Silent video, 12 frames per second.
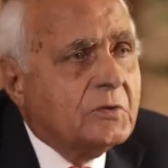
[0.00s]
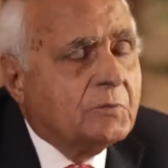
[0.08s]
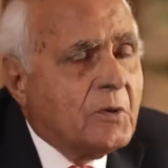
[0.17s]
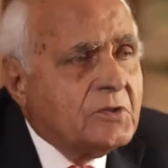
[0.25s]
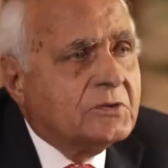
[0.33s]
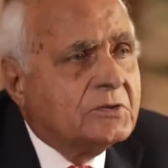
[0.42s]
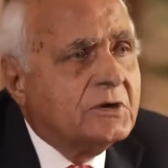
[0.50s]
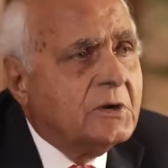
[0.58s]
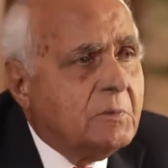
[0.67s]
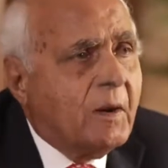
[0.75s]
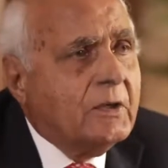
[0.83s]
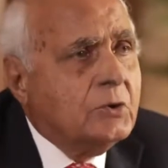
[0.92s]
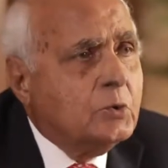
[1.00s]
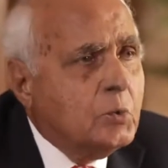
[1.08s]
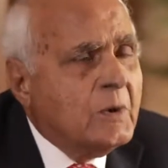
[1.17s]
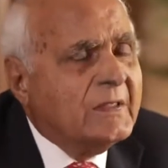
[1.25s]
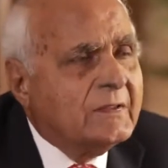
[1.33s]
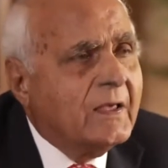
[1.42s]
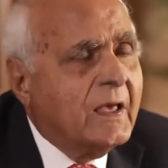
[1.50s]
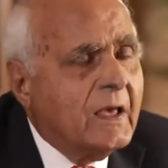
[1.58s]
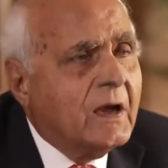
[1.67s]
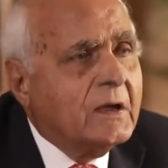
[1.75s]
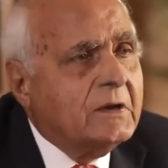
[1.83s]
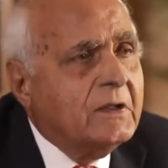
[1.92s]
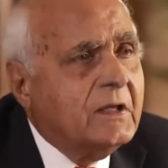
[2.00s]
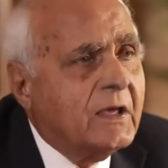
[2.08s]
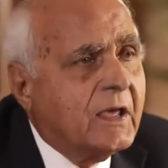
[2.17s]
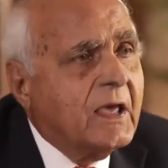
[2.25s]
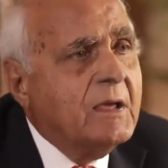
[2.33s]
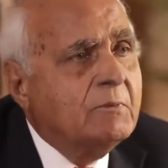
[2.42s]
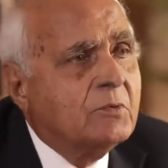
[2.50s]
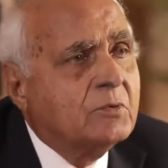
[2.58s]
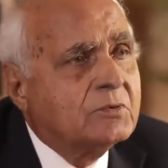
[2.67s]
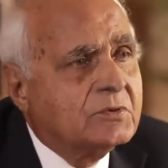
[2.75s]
sponsored by USAID, came to